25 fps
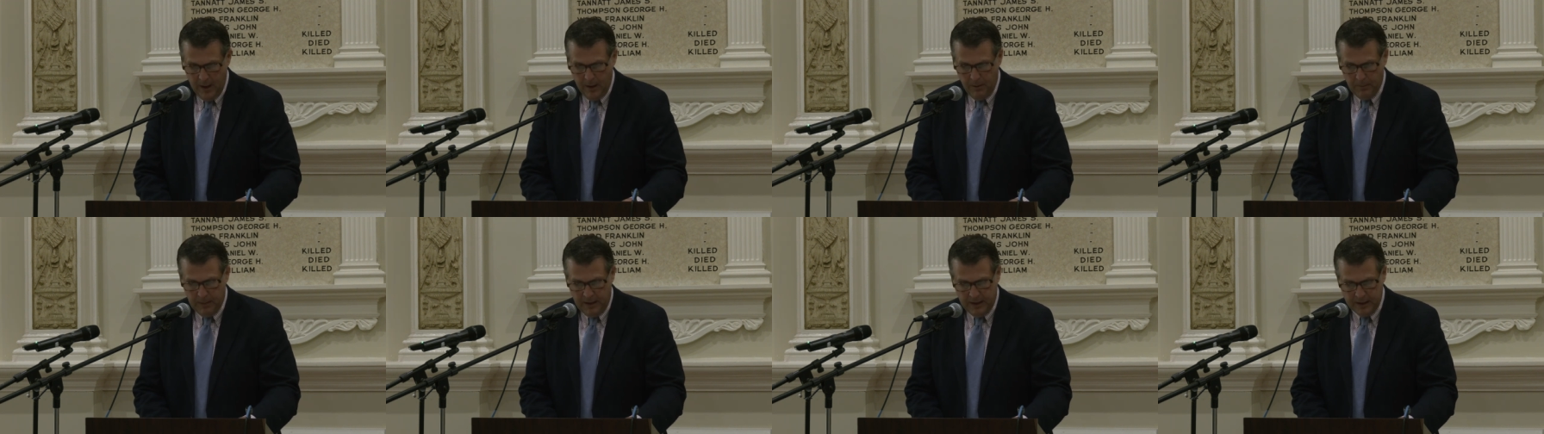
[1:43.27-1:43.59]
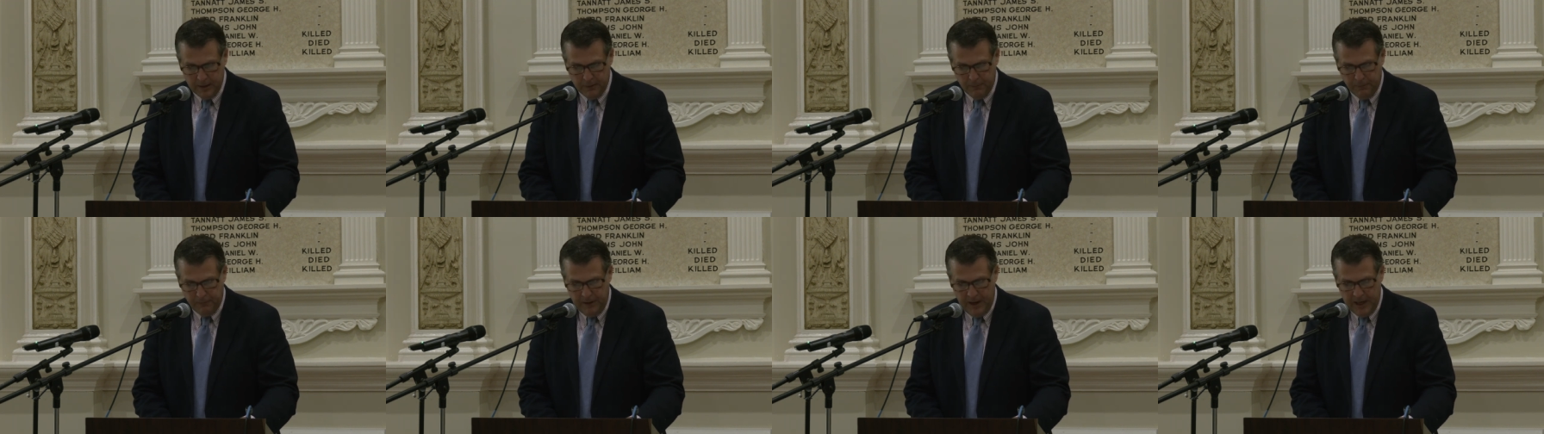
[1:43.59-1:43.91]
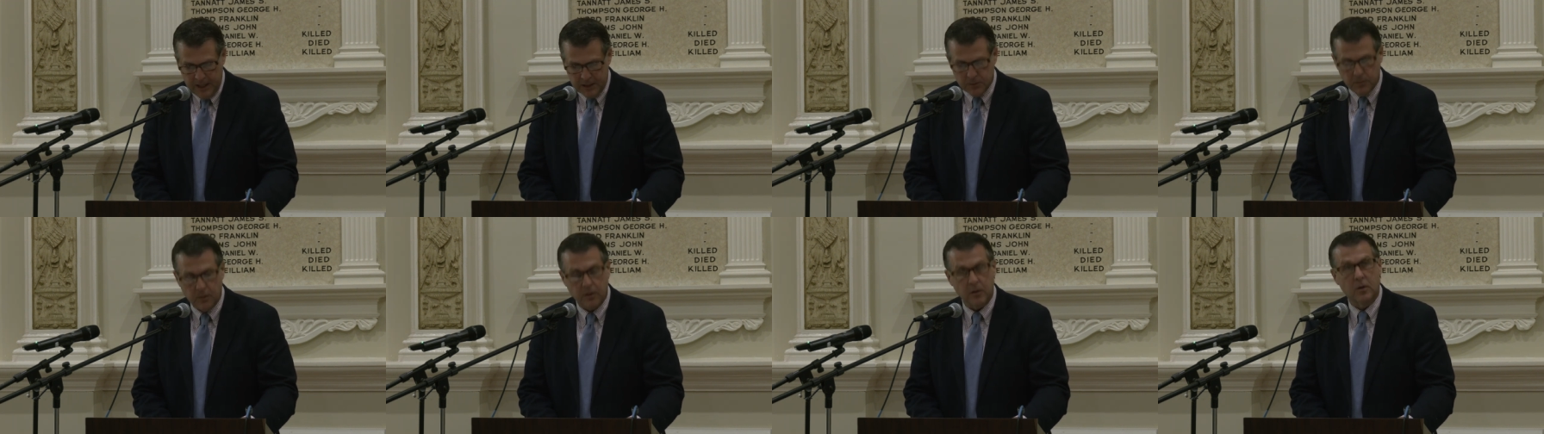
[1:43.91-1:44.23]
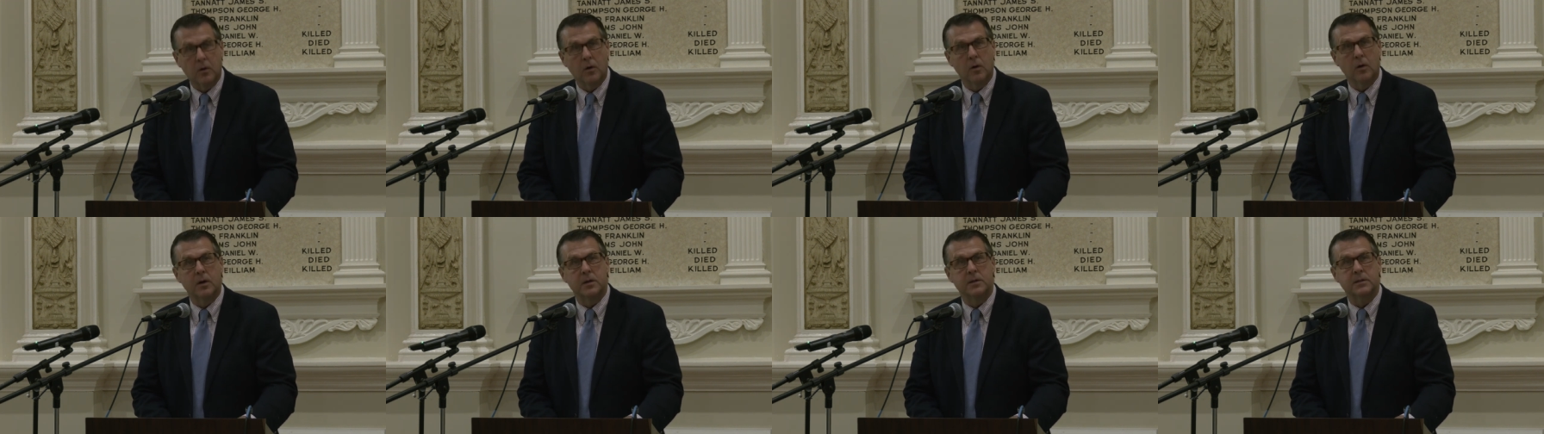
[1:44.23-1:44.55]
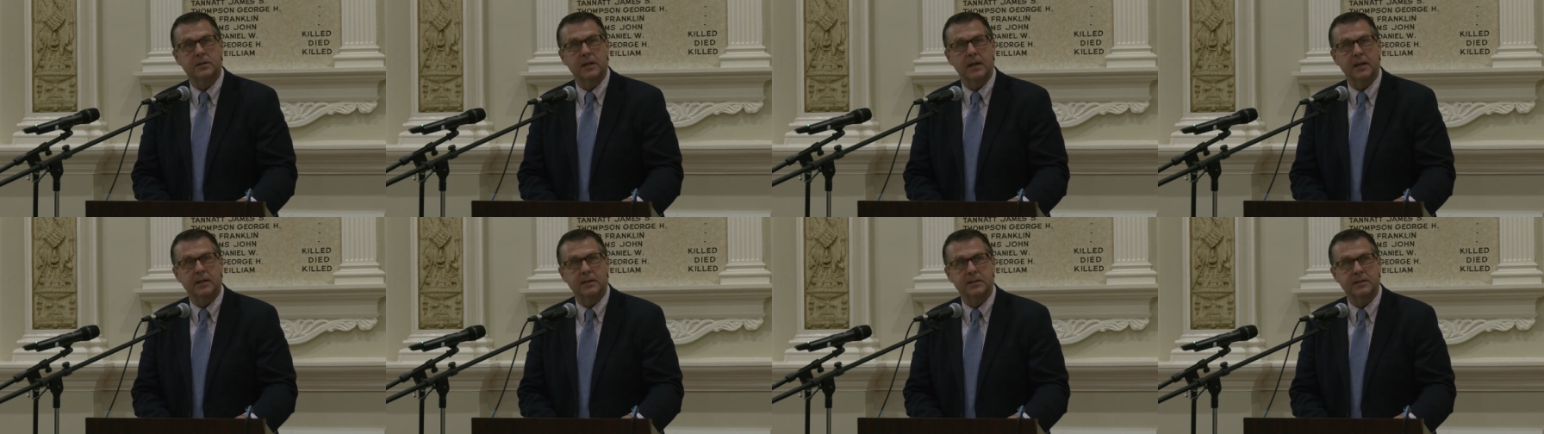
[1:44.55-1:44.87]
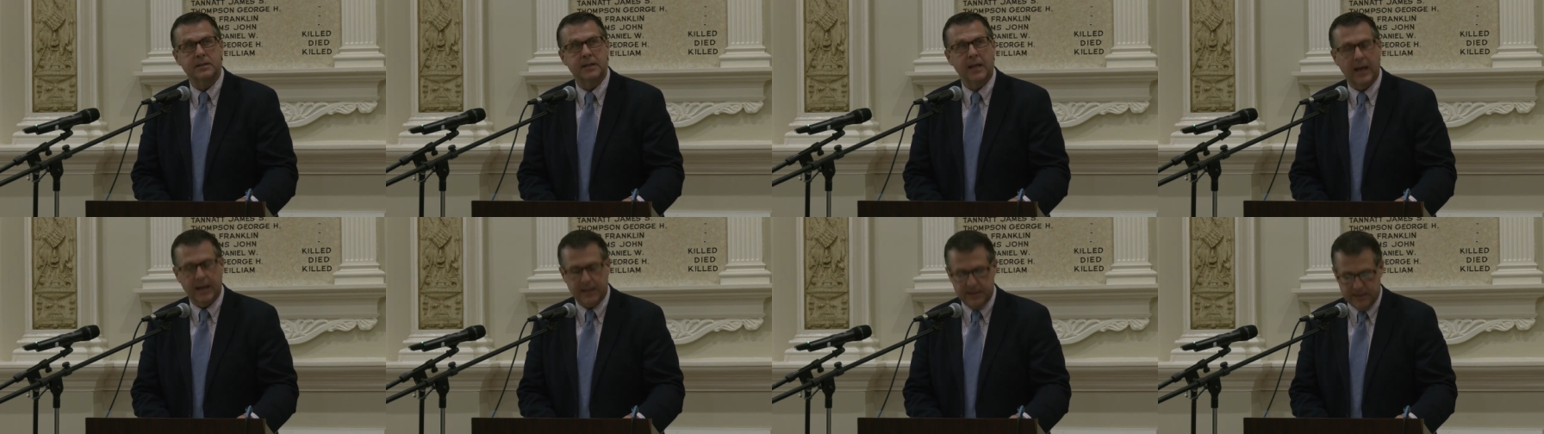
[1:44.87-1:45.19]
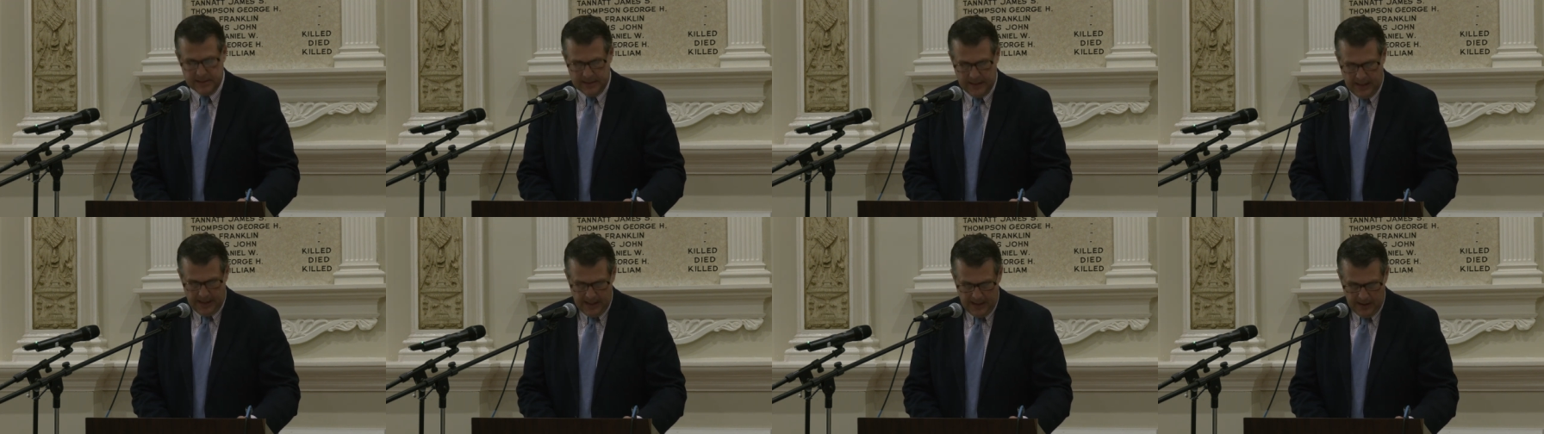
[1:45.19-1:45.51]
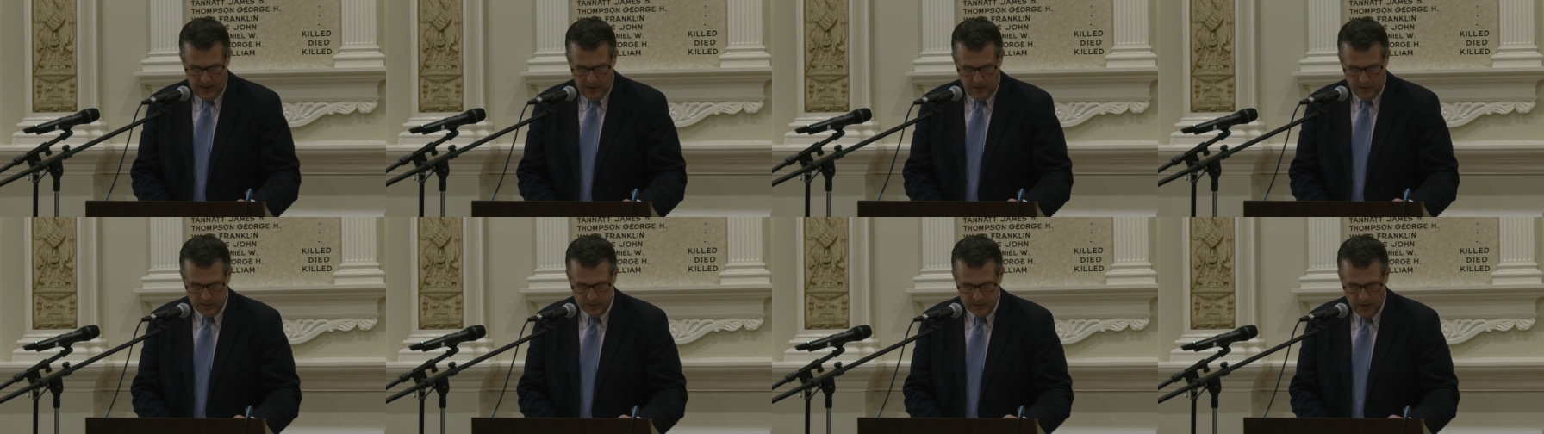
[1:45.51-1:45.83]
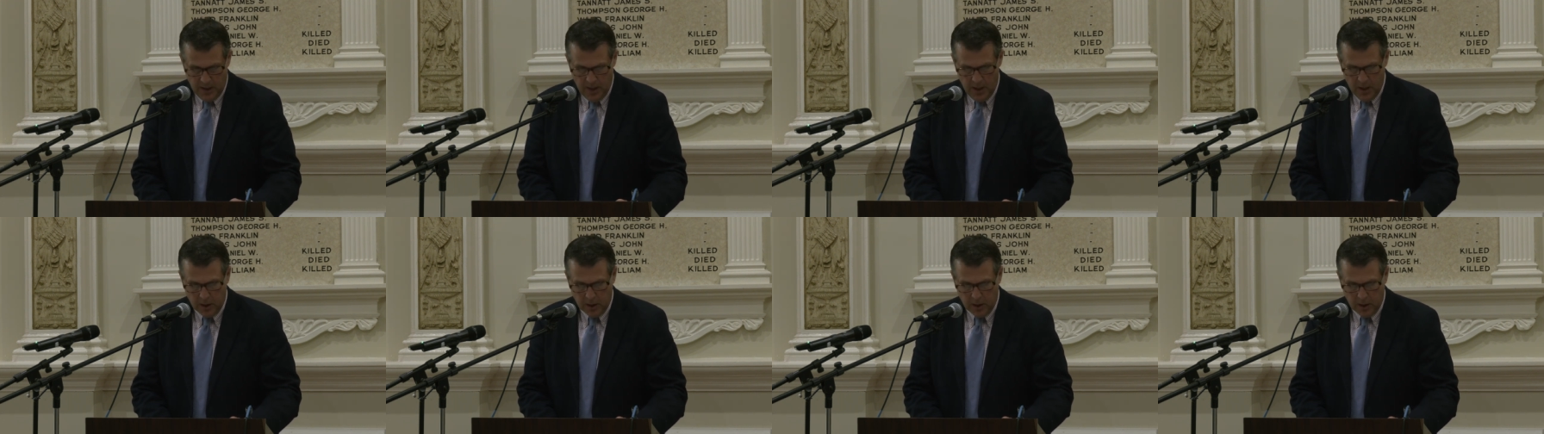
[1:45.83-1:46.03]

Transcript: manufacturing goods as textiles,